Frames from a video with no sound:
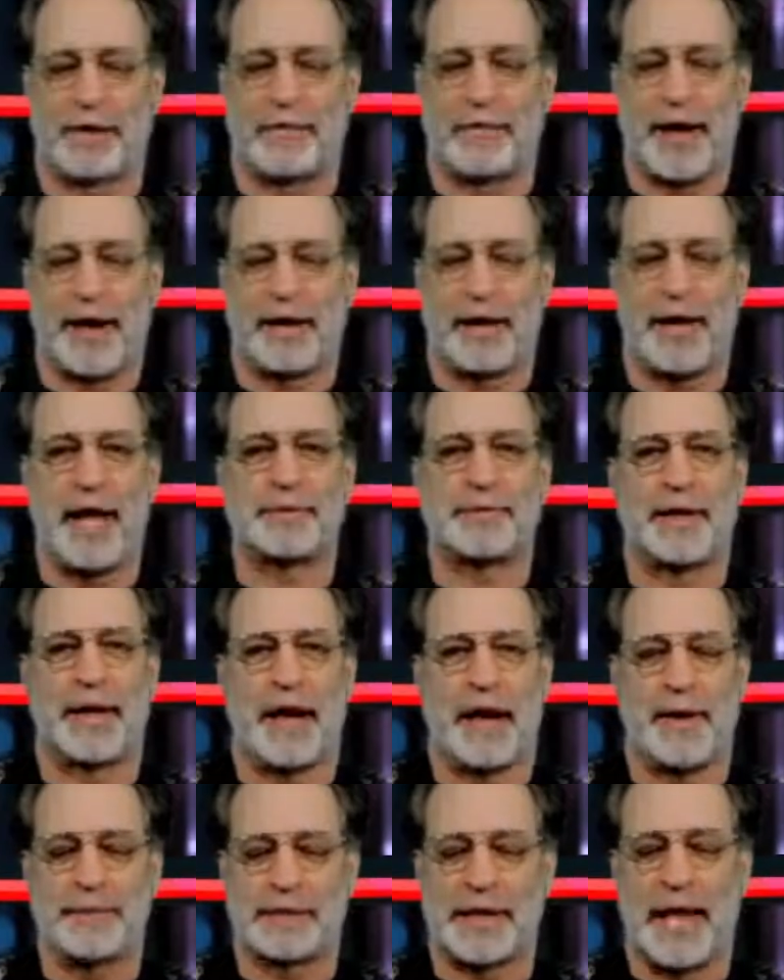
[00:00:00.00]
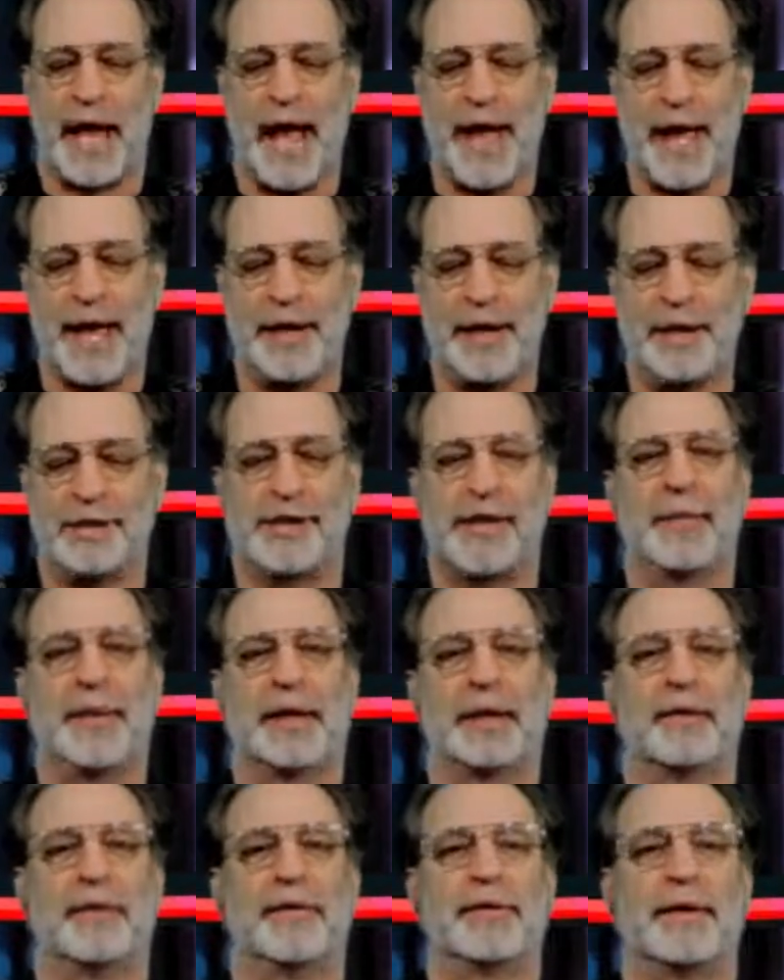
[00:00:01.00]
class. It was high energy, and we
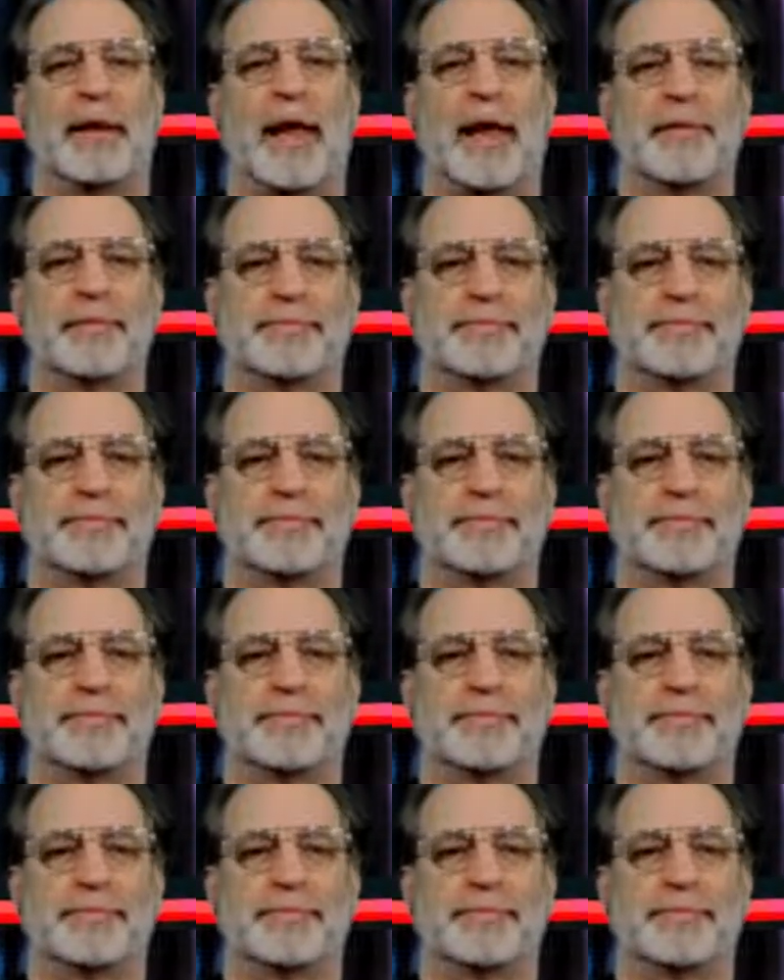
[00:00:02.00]
learned a lot. It was